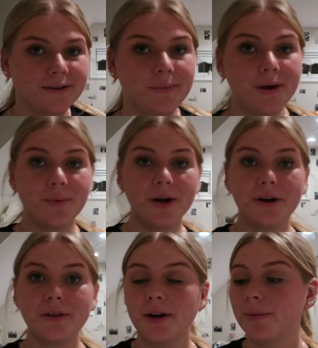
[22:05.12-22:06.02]
my
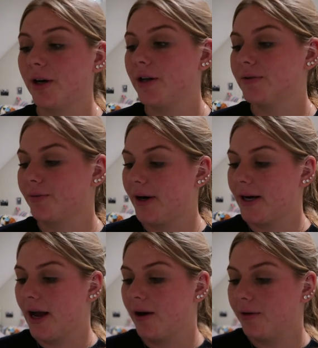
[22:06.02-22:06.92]
winner that I'm going to use right
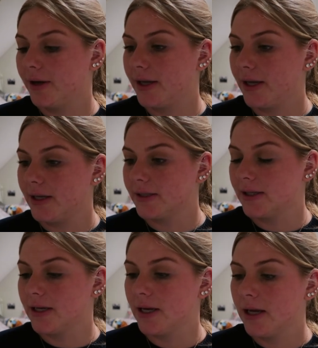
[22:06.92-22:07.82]
now is
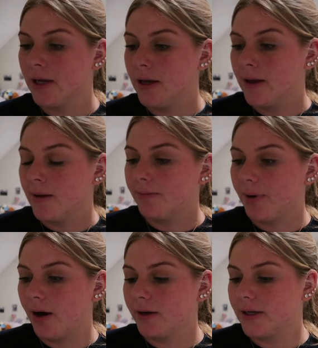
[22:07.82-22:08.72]
the
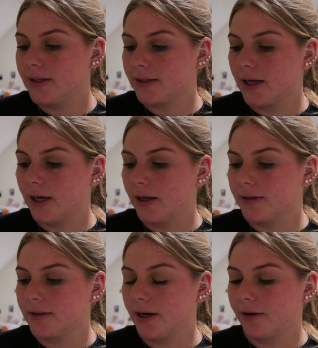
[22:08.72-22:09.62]
Bondi
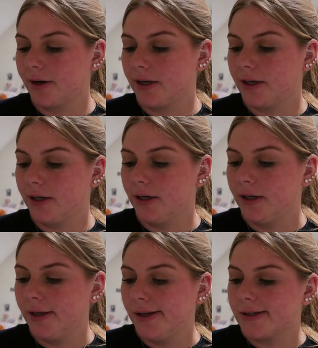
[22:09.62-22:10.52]
Sands Aerated
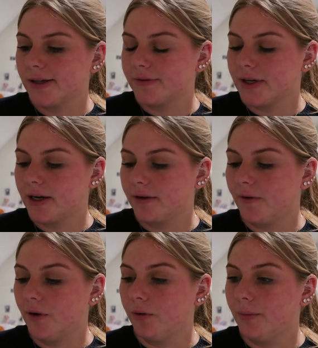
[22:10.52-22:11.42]
Self Tanning
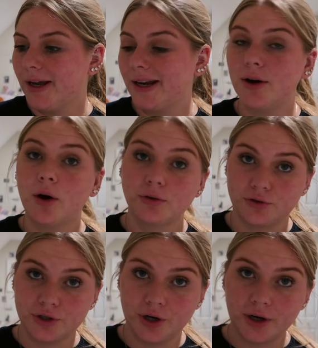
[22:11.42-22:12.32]
Foam in
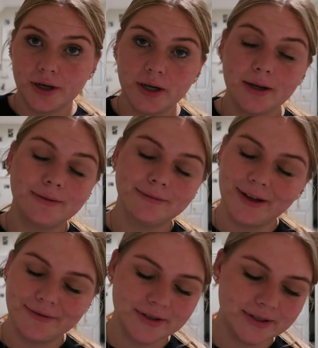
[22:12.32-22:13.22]
Ultra Dark.
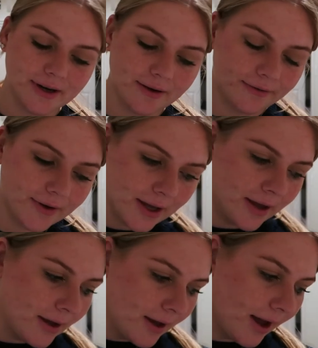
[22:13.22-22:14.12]
Love this stuff.
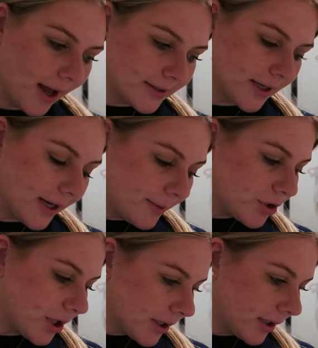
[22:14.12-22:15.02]
As I am
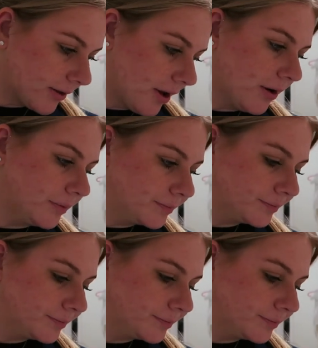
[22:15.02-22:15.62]
shaking it though,